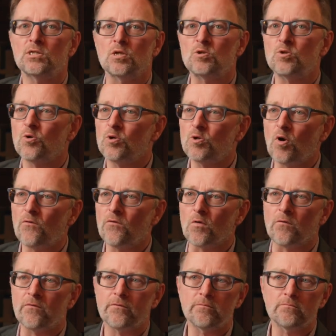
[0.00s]
a turnover
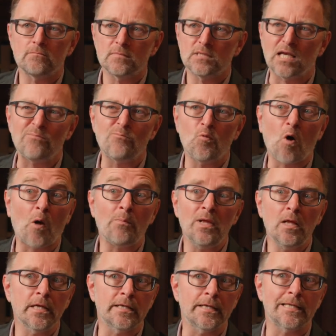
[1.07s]
of, say, 1
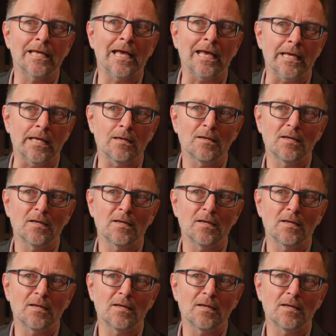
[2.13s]
million a day.